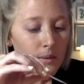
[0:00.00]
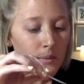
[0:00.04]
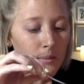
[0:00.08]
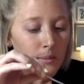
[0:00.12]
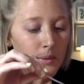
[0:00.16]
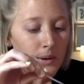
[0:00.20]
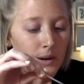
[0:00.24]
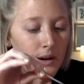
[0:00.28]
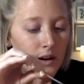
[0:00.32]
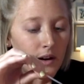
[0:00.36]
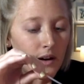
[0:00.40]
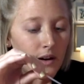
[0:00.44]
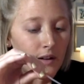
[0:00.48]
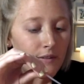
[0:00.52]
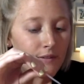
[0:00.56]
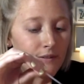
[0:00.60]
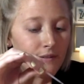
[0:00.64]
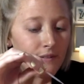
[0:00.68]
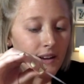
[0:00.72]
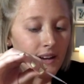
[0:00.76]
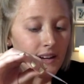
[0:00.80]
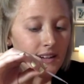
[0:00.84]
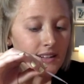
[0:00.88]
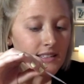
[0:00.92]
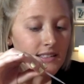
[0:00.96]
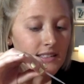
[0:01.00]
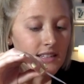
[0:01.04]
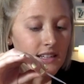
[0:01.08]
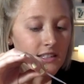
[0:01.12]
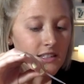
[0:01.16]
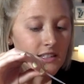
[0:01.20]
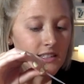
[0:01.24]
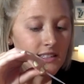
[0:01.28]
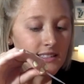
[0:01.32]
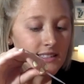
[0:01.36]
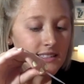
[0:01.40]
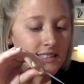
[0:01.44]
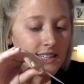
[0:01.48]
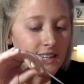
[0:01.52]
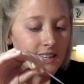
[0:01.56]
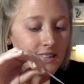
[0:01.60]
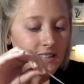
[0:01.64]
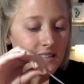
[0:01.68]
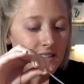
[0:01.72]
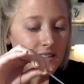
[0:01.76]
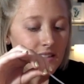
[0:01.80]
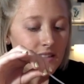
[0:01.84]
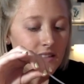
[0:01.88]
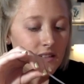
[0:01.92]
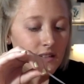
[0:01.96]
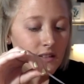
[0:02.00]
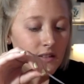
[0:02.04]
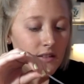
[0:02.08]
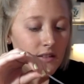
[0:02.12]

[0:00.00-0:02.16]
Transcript: Perfect, such as this.